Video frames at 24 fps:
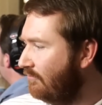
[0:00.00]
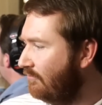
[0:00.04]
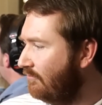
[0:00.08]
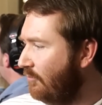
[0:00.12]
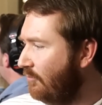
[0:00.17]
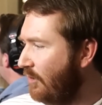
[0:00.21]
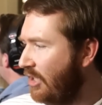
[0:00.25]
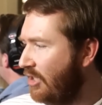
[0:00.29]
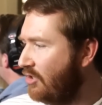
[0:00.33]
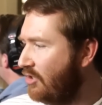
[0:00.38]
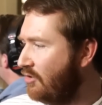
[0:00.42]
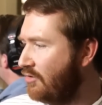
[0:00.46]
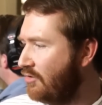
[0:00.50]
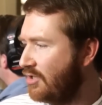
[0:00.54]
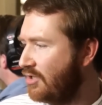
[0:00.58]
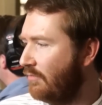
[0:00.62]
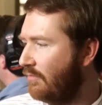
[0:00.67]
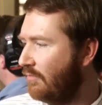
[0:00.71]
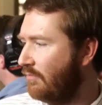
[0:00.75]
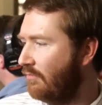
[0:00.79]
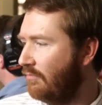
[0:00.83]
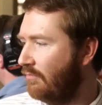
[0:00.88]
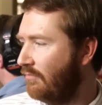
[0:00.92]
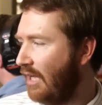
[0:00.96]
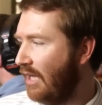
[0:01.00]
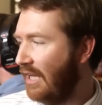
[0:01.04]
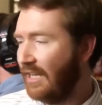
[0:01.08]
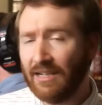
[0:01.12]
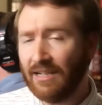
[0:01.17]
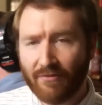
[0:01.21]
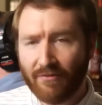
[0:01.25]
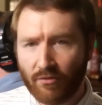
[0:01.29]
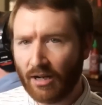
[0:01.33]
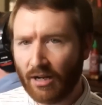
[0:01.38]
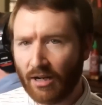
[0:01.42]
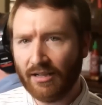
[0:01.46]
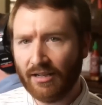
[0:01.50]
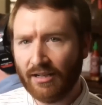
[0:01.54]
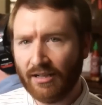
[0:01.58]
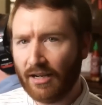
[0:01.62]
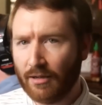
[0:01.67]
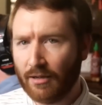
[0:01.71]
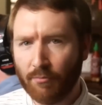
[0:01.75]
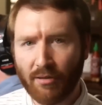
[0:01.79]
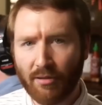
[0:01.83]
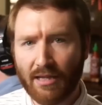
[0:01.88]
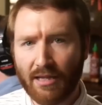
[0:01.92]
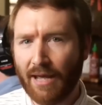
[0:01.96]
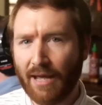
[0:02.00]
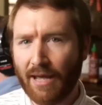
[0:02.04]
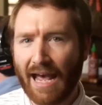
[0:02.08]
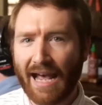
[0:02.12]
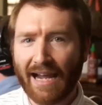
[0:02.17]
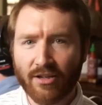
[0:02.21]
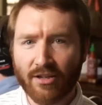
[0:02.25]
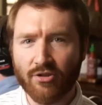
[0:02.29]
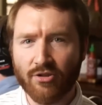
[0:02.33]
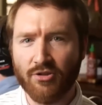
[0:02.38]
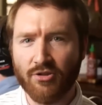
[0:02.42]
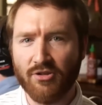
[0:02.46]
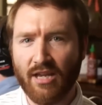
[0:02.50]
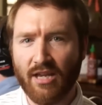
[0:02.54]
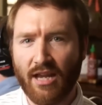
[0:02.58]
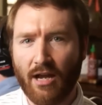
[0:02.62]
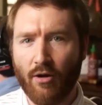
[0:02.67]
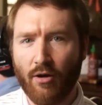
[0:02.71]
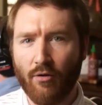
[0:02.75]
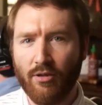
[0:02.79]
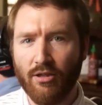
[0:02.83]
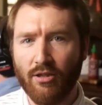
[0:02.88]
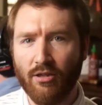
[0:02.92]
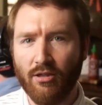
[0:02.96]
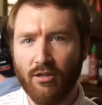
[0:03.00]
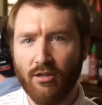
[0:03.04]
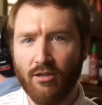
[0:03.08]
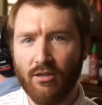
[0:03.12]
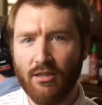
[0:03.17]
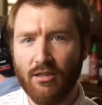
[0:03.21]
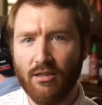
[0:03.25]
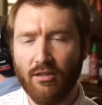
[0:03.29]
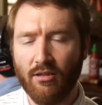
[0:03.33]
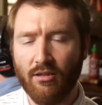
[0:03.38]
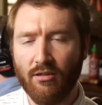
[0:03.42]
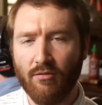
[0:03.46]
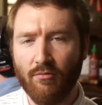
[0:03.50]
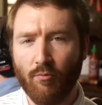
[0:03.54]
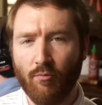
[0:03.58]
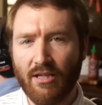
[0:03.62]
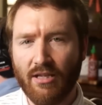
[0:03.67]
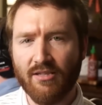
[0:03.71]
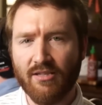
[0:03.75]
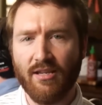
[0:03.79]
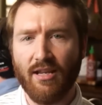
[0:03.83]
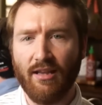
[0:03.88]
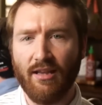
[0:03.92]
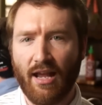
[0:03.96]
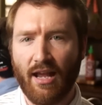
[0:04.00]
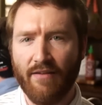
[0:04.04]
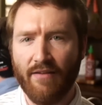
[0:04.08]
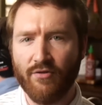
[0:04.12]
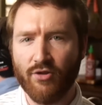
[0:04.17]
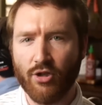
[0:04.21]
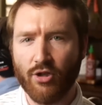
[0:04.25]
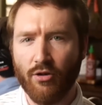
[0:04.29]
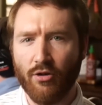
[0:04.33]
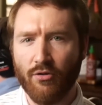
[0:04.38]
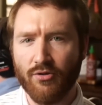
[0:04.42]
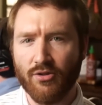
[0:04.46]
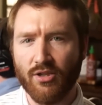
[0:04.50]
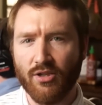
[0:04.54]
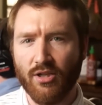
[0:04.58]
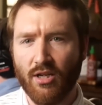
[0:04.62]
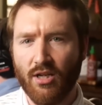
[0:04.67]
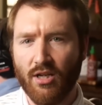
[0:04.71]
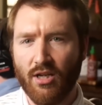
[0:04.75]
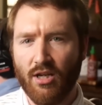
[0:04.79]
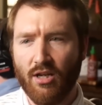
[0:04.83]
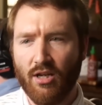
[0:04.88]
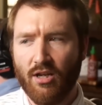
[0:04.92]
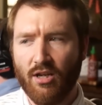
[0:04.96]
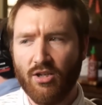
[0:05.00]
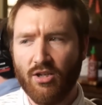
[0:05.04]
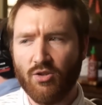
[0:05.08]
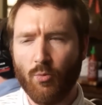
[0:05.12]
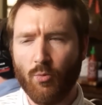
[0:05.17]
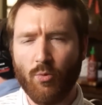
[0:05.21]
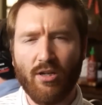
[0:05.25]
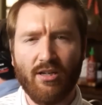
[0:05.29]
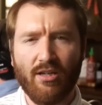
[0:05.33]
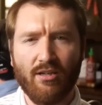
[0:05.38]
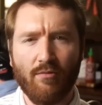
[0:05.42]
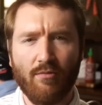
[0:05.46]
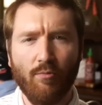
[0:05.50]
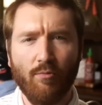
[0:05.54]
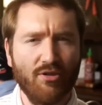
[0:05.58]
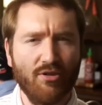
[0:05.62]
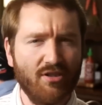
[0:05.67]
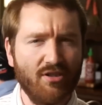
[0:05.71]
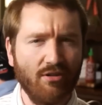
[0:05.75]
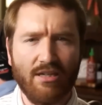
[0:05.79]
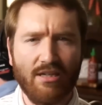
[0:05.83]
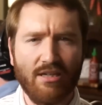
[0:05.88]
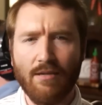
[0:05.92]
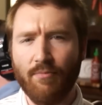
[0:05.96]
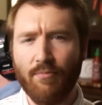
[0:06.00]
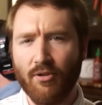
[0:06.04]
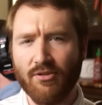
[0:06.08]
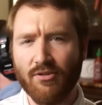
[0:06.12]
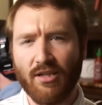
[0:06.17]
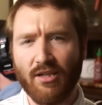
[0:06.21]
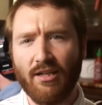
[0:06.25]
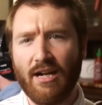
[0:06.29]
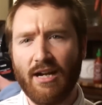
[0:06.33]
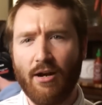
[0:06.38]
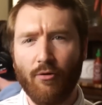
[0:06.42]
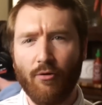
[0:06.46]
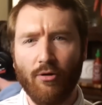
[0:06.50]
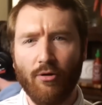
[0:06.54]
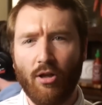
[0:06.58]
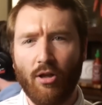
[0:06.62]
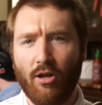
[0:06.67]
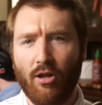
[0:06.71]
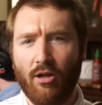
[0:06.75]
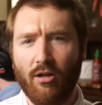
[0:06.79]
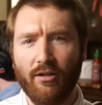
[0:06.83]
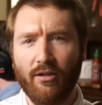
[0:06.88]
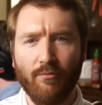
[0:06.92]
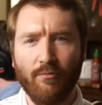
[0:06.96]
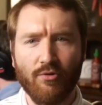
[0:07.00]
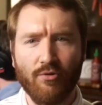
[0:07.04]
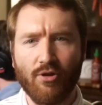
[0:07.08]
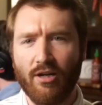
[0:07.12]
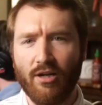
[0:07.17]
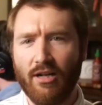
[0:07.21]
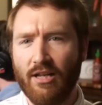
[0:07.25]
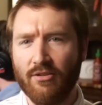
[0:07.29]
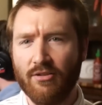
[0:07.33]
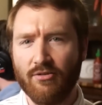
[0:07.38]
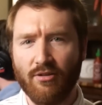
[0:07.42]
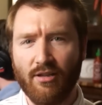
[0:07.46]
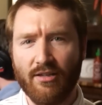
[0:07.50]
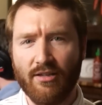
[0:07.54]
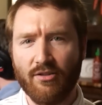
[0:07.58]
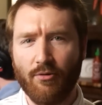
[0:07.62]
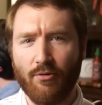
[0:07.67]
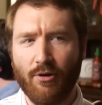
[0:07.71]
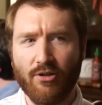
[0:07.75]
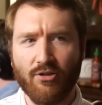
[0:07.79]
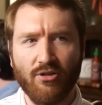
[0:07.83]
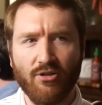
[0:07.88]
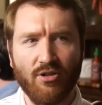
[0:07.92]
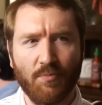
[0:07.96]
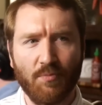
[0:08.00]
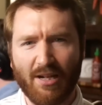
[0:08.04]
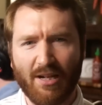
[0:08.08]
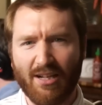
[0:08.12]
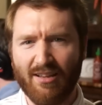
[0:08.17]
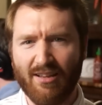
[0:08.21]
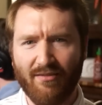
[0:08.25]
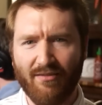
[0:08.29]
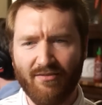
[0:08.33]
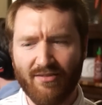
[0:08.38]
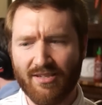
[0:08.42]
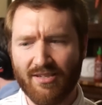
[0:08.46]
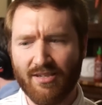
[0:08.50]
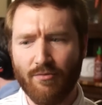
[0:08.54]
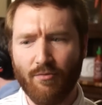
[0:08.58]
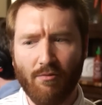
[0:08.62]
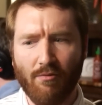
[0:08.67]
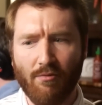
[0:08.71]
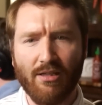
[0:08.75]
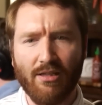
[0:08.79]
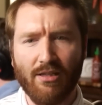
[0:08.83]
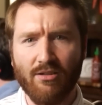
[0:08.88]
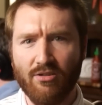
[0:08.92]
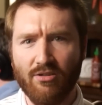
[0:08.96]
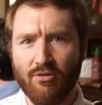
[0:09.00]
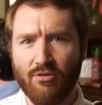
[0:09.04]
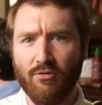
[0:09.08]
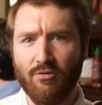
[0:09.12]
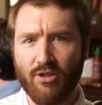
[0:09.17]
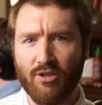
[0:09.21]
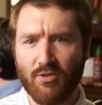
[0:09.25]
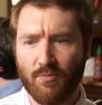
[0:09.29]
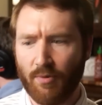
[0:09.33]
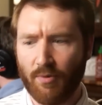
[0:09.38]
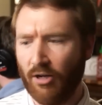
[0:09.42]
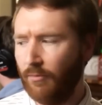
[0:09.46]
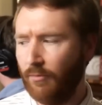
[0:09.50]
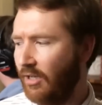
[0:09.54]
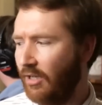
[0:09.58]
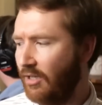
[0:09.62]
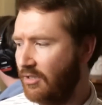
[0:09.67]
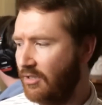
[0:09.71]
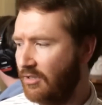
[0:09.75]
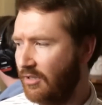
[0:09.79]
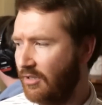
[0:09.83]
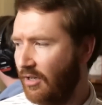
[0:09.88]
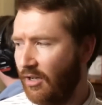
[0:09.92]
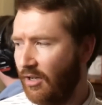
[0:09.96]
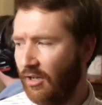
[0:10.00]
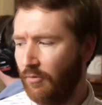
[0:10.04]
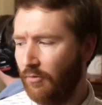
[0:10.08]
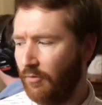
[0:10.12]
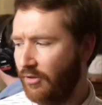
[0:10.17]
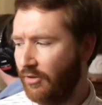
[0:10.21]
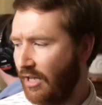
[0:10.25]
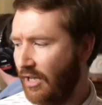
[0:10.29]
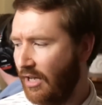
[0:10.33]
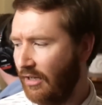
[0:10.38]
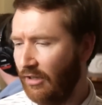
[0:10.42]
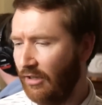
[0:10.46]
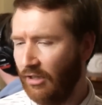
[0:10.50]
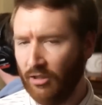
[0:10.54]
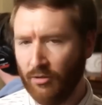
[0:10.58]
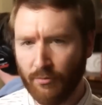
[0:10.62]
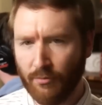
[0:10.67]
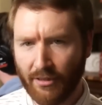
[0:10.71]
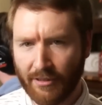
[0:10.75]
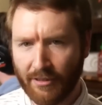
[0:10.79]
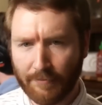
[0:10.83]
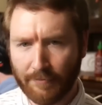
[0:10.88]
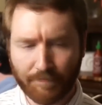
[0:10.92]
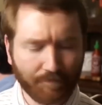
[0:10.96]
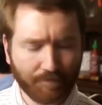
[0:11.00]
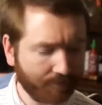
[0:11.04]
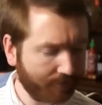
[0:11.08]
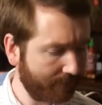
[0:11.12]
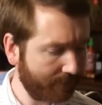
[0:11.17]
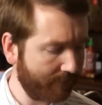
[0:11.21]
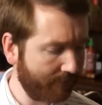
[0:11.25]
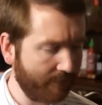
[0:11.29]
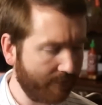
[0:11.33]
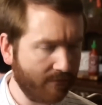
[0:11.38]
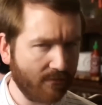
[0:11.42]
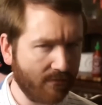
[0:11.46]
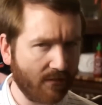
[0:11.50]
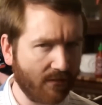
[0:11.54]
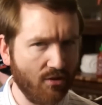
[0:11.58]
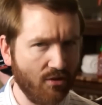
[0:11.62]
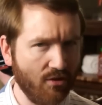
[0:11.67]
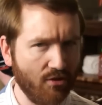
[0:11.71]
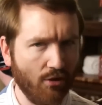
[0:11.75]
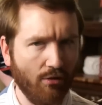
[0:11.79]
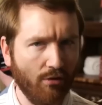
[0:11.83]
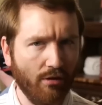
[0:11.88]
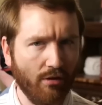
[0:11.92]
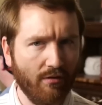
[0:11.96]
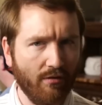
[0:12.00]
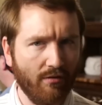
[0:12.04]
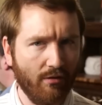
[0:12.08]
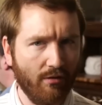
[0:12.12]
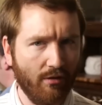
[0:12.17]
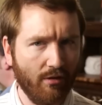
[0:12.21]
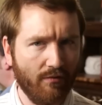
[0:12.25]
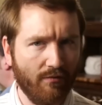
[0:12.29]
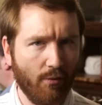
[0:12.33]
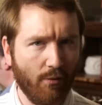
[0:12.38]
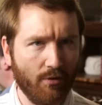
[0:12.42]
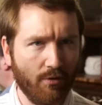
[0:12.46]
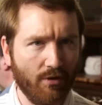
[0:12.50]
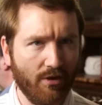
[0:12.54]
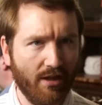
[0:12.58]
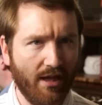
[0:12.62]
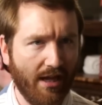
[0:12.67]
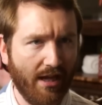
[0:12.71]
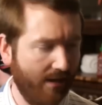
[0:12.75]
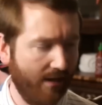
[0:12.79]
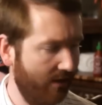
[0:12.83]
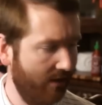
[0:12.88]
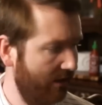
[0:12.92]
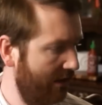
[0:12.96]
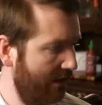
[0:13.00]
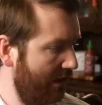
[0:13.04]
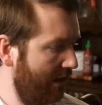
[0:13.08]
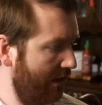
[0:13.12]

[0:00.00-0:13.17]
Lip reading: We could do some, I think I can play packages now in the Wednesday live shows. So we'll still keep those like an hour long and we'll try to answer lots of questions, but I'd love to see what we can do, experiment with that a little bit. So look forward to that.